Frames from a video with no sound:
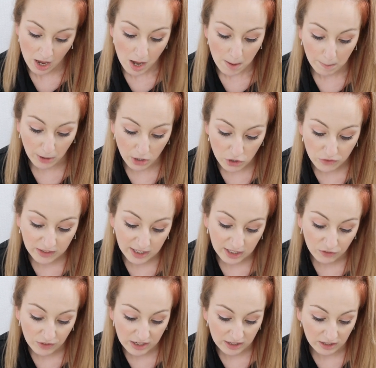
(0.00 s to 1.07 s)
By using
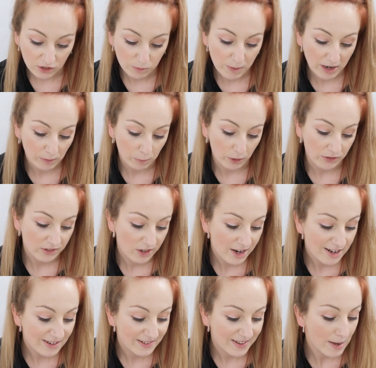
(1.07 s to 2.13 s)
ingredients backed by
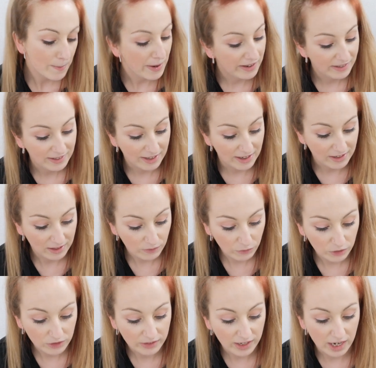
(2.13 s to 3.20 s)
science, that makes a
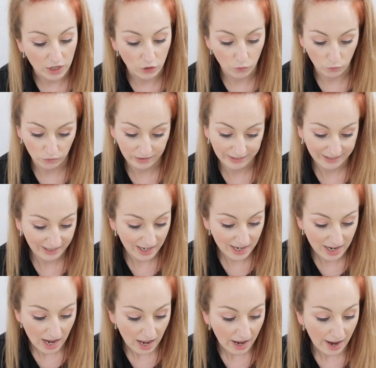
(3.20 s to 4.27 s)
difference in your skin
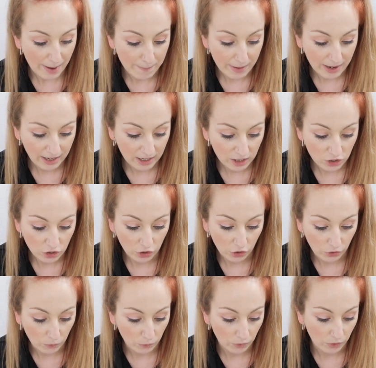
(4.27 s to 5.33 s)
and making
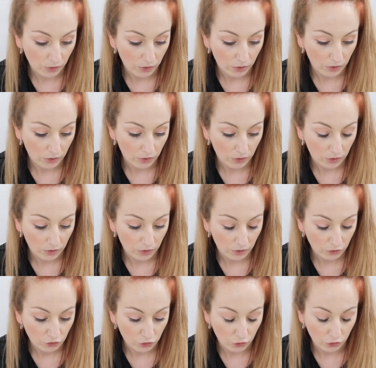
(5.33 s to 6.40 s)
you
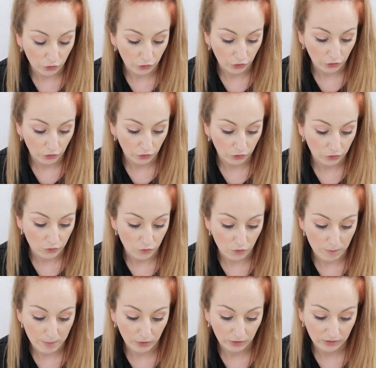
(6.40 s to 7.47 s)
sure you're
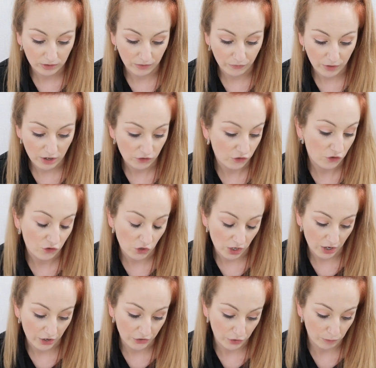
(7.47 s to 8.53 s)
amongst the first to try
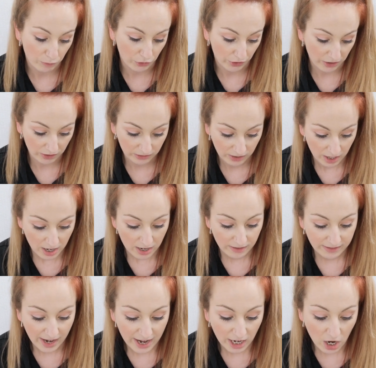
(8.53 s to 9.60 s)
our new products.
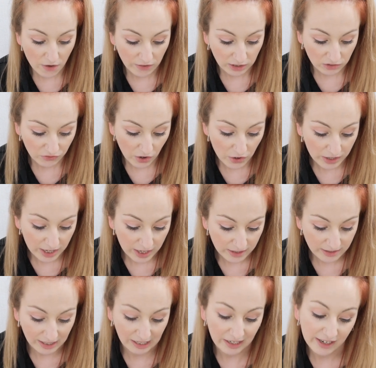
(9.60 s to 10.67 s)
Take our
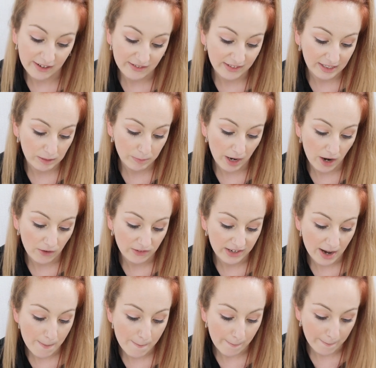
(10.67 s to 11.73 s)
exfoliating cleansing
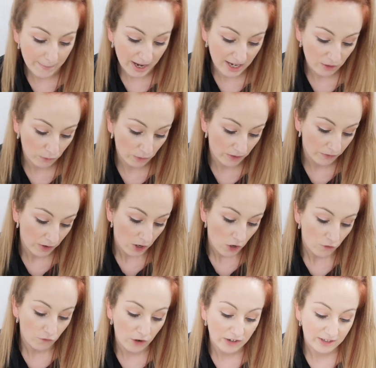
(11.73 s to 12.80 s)
powder made with
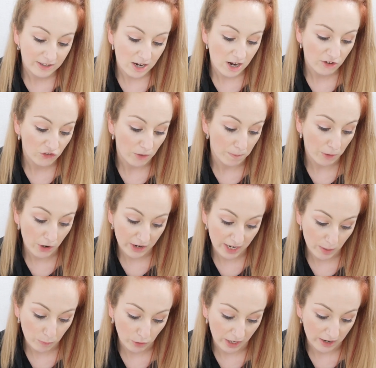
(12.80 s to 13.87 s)
rice starch and
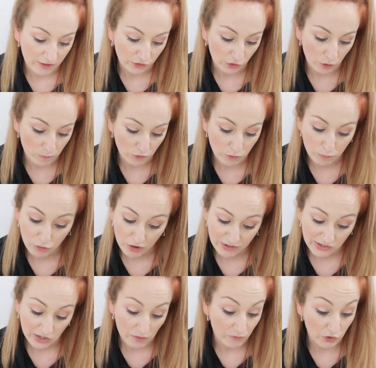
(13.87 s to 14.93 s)
pineapple enzymes to brighten
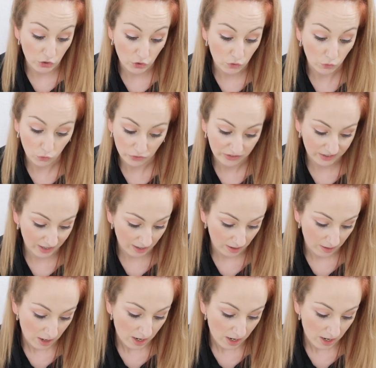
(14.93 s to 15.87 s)
and renew your skin.